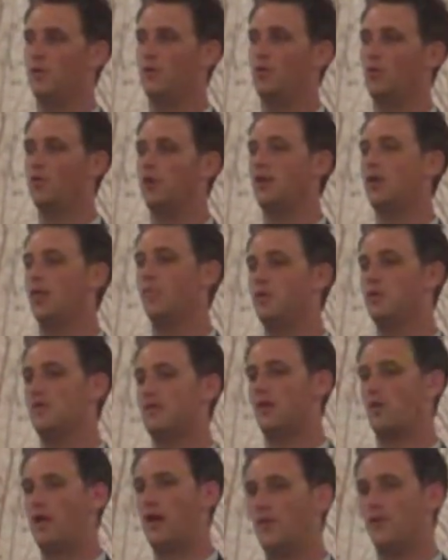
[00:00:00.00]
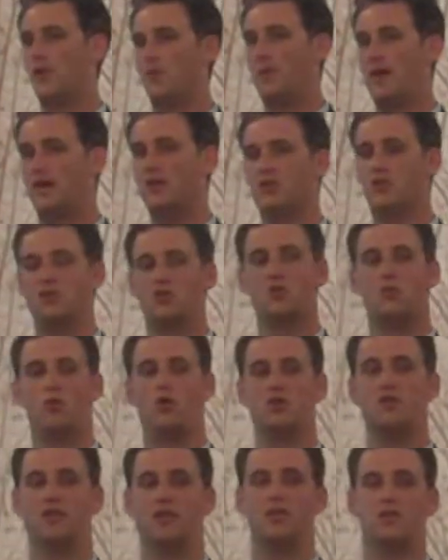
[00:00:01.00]
The only companies that are out there managing their
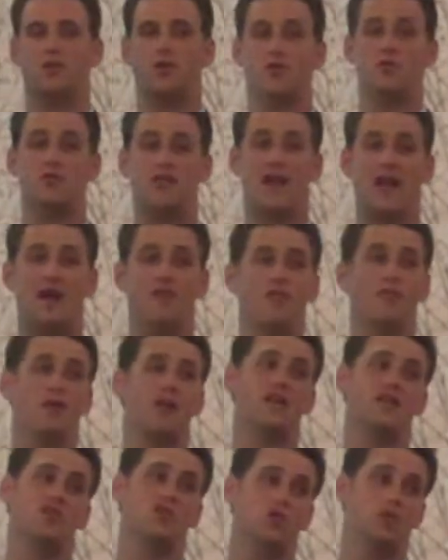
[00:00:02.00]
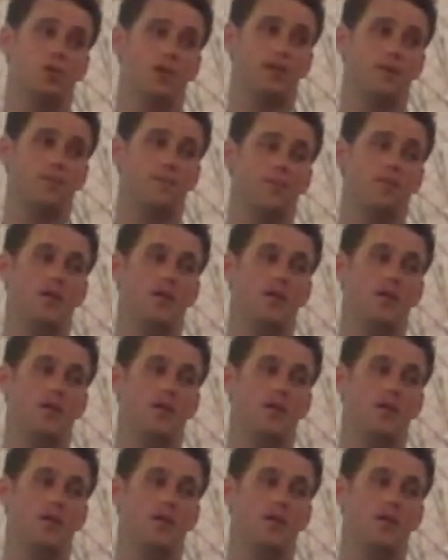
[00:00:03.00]
sports tickets are those that have the money to do it.